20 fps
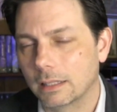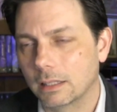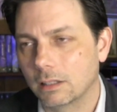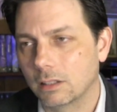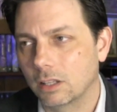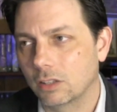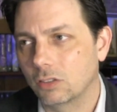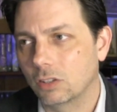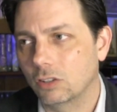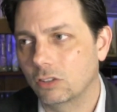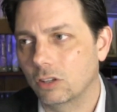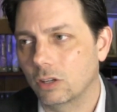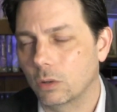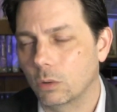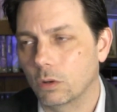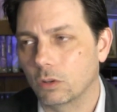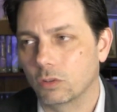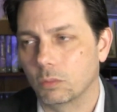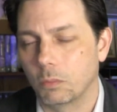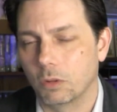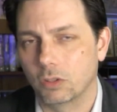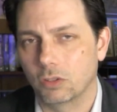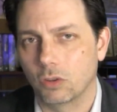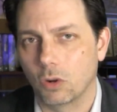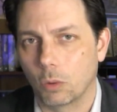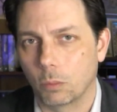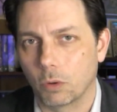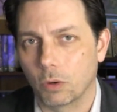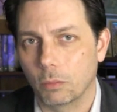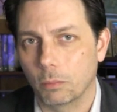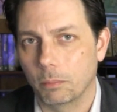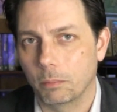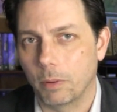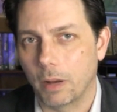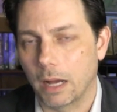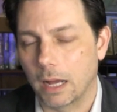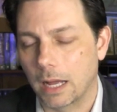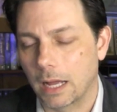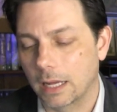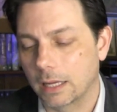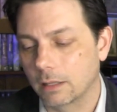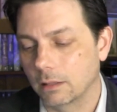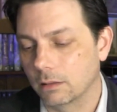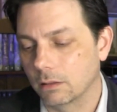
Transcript: disingenuous misnomer by